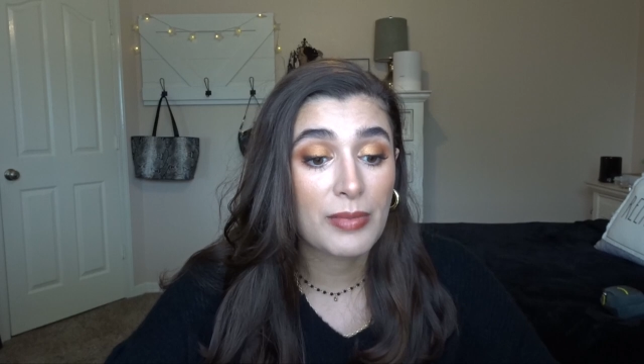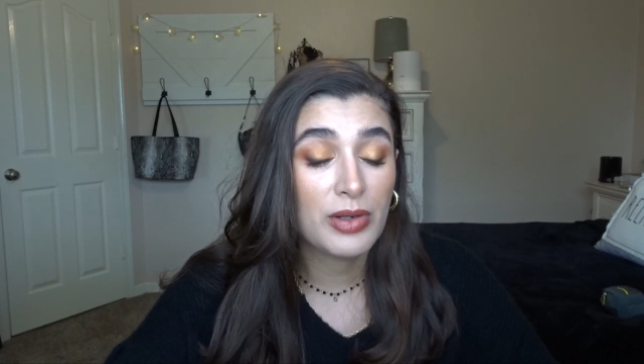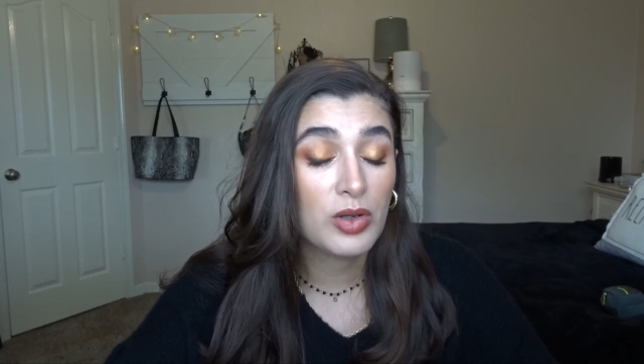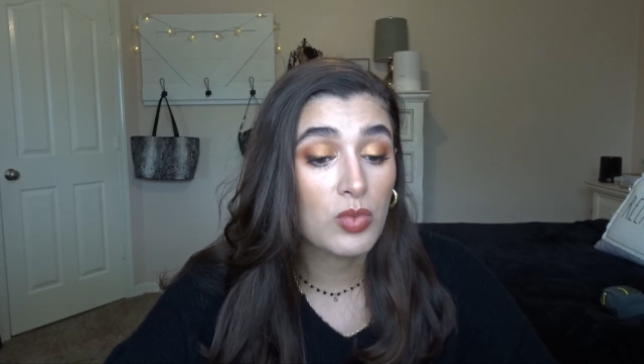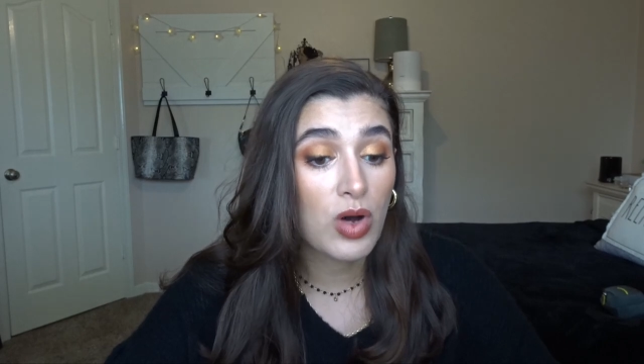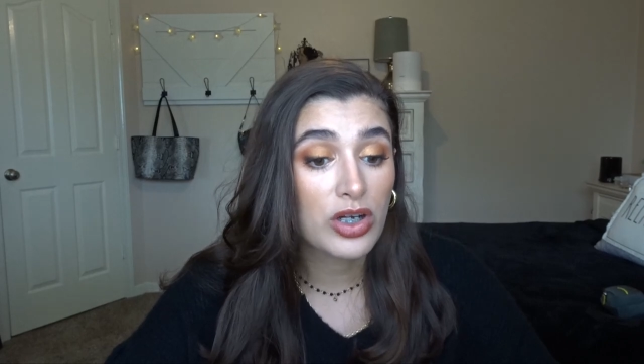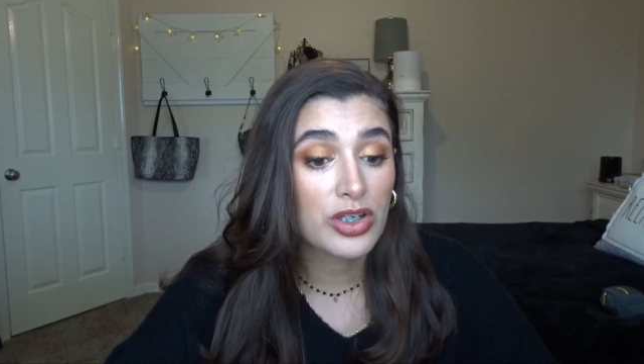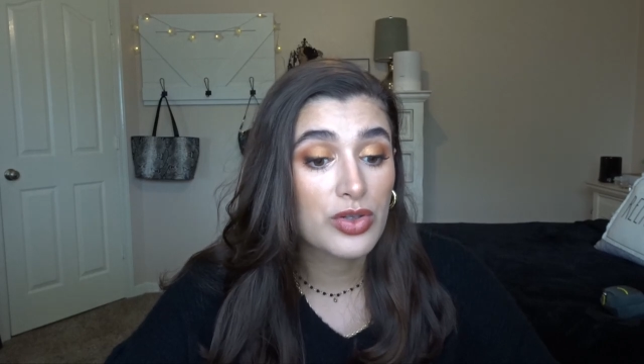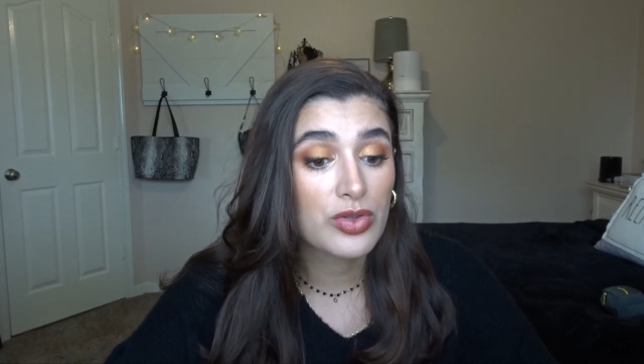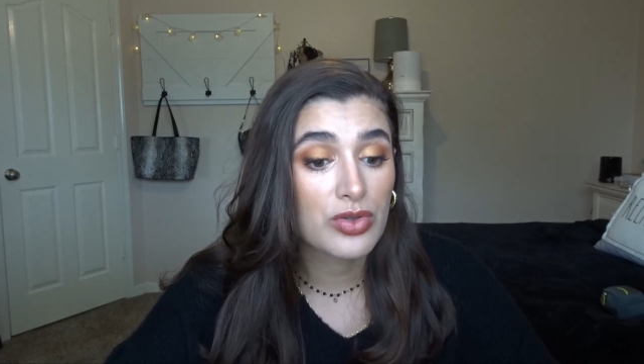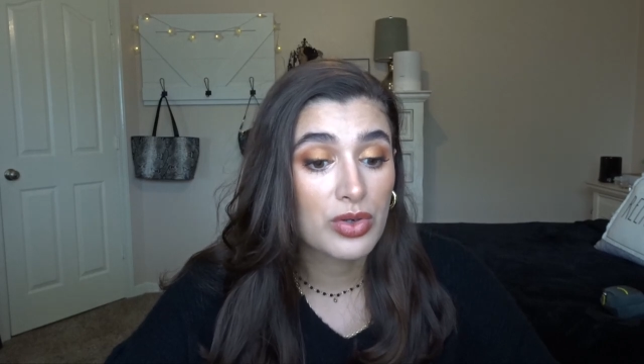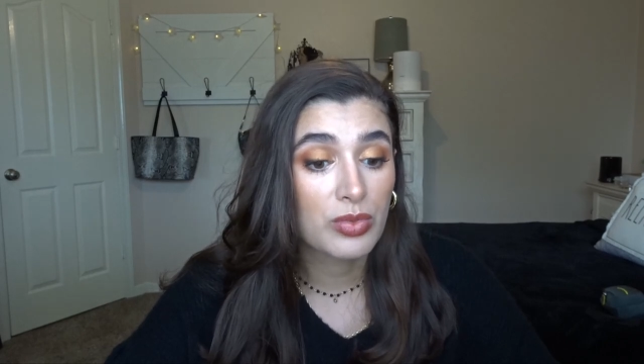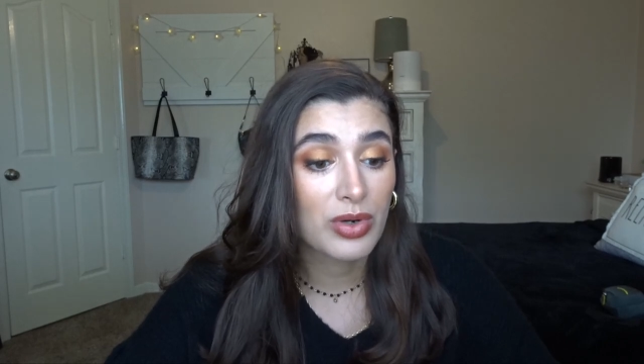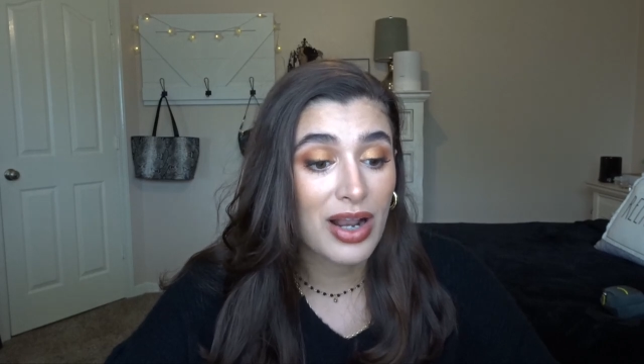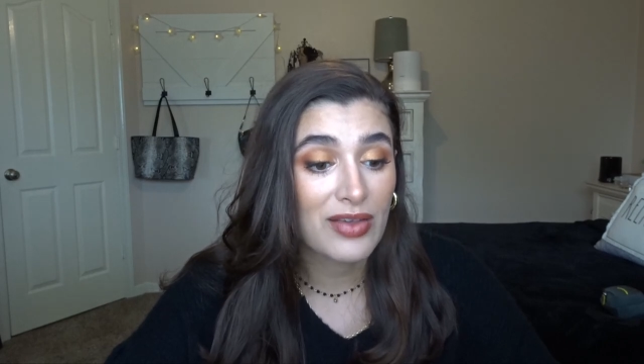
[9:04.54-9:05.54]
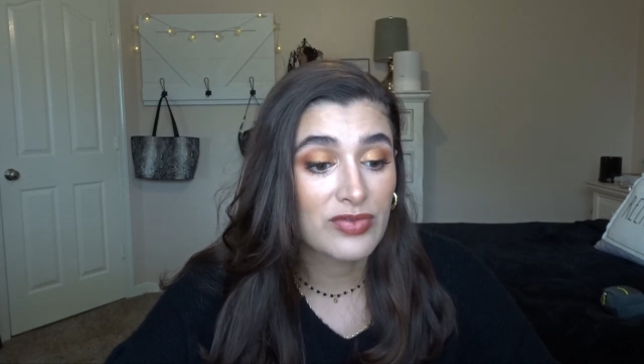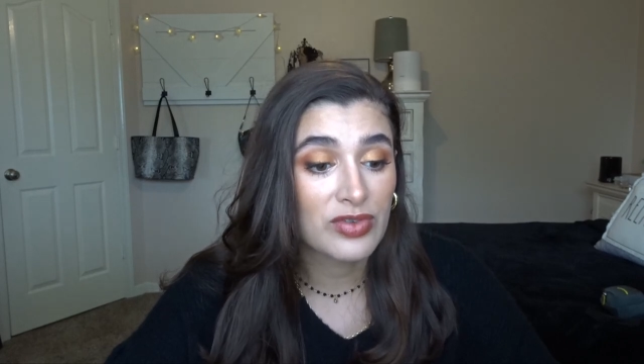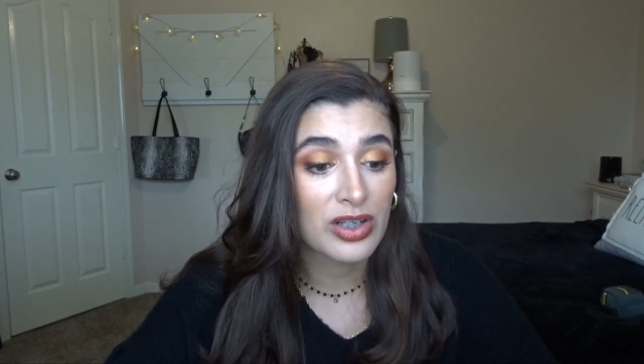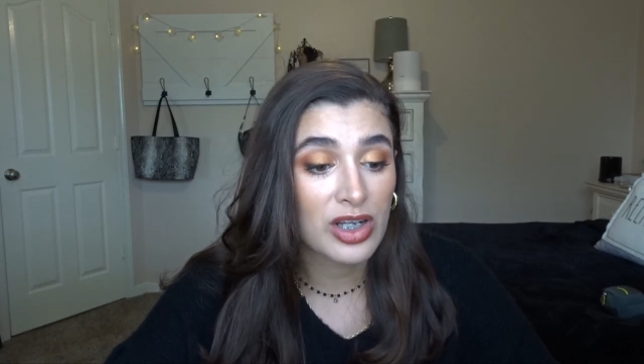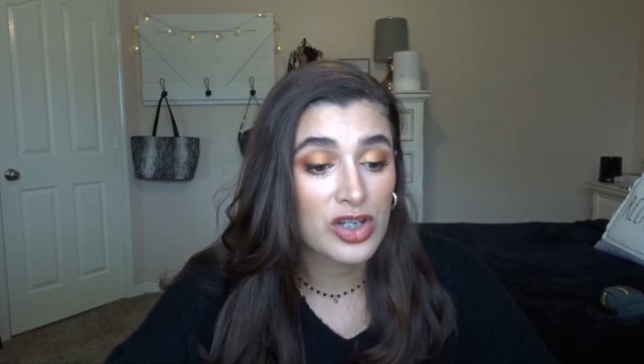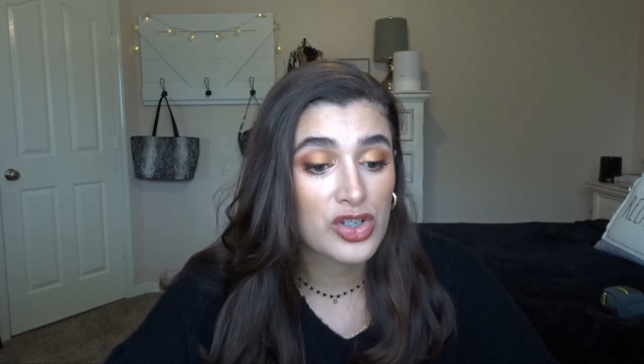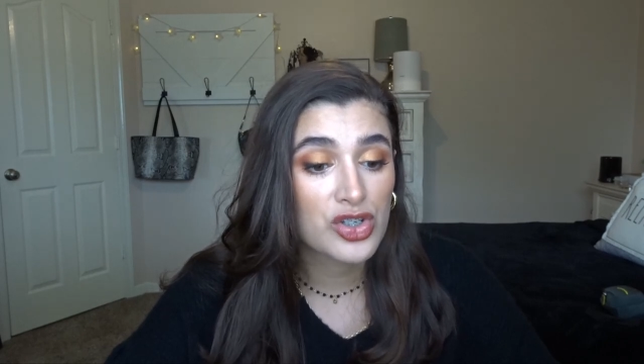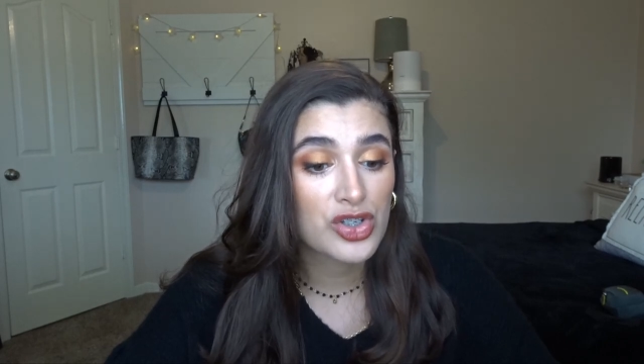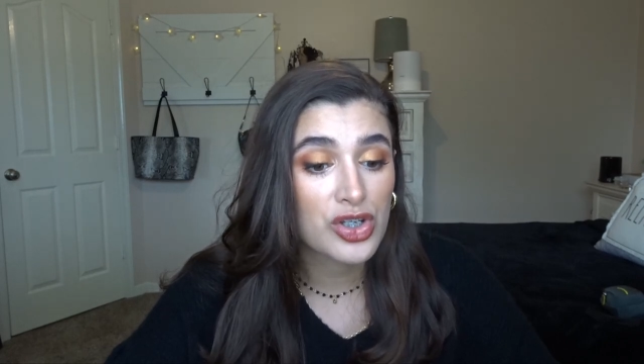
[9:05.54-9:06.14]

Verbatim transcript: I'm gonna walk you through what I finished.